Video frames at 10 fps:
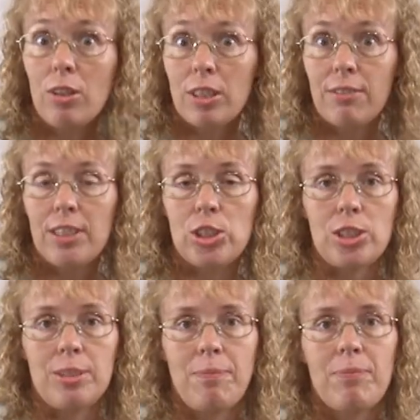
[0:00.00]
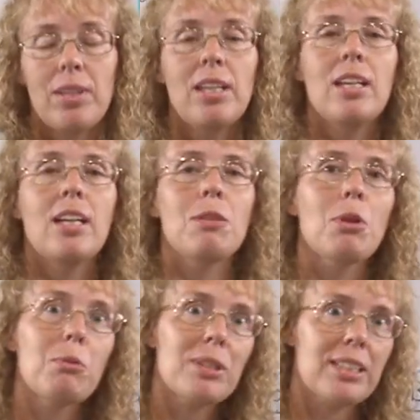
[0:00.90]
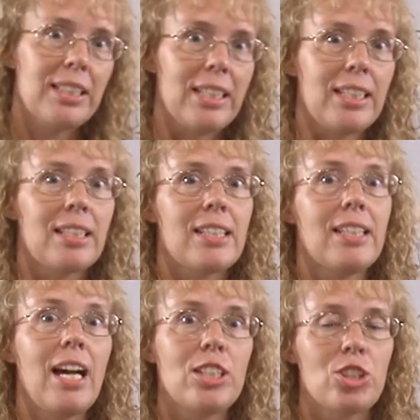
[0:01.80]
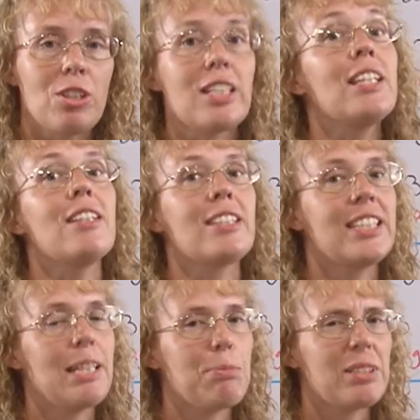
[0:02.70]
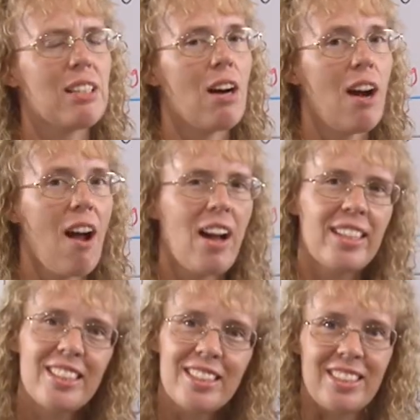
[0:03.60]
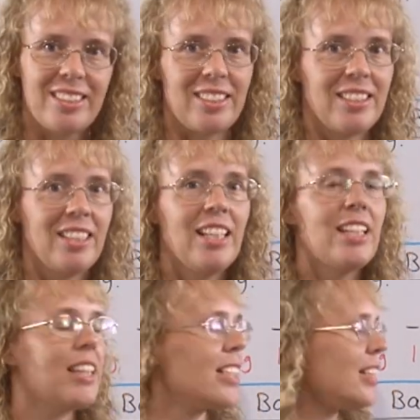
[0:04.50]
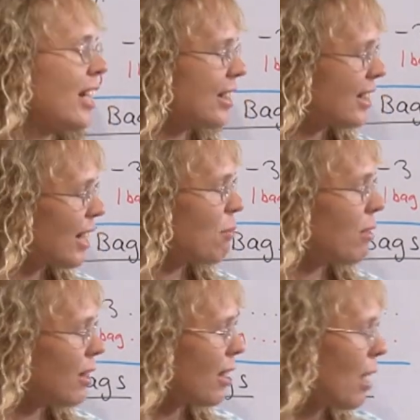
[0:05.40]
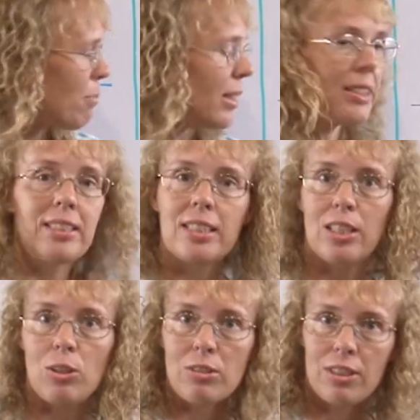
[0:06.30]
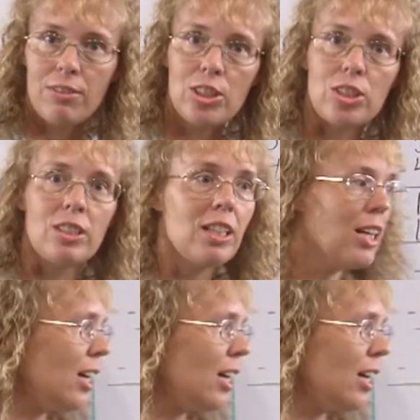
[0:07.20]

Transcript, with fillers: long division. And we will see that actually the steps are identical. The exact same thing happens in long division